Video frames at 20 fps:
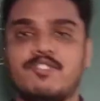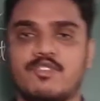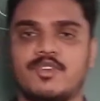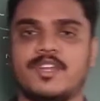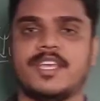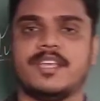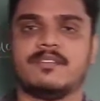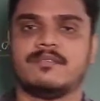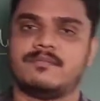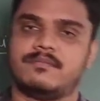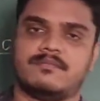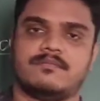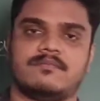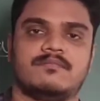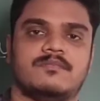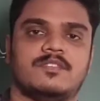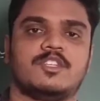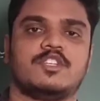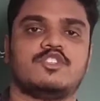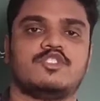today
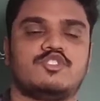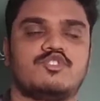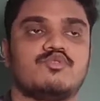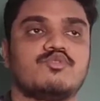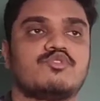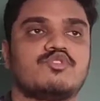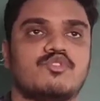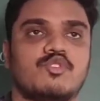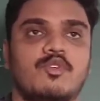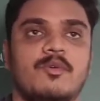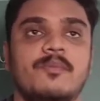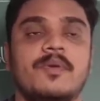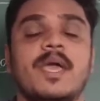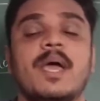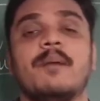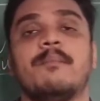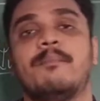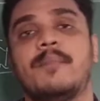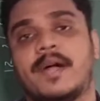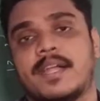to show.
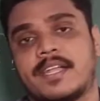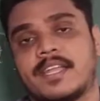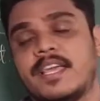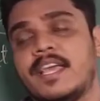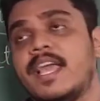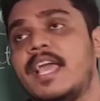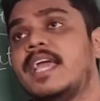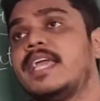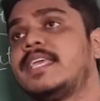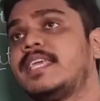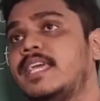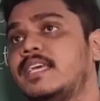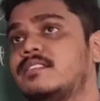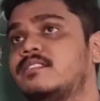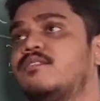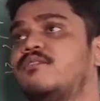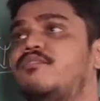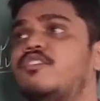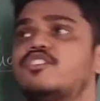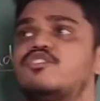But
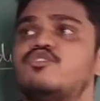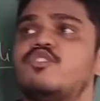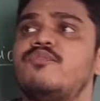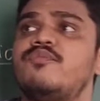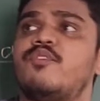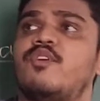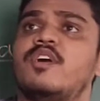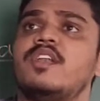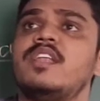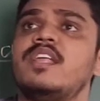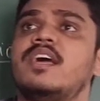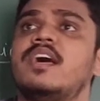yes, first of all,